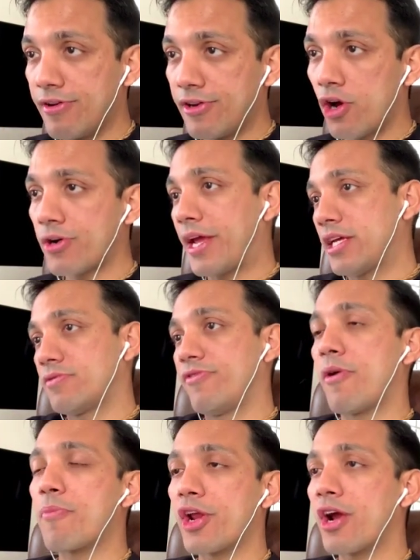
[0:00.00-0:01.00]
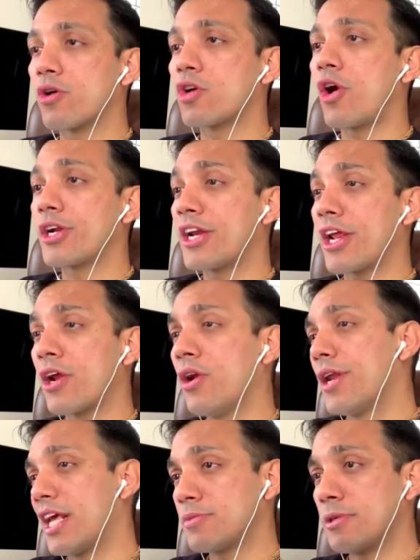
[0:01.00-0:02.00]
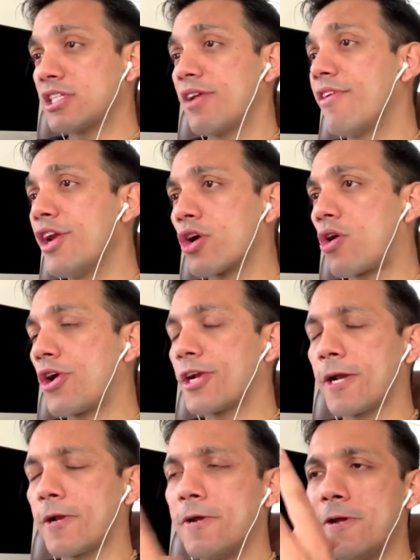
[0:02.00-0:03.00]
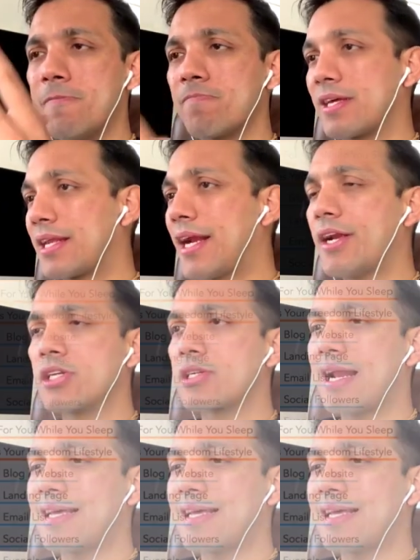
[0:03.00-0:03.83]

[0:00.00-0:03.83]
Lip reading: in your case, if you're putting out content regularly, especially video content, great digital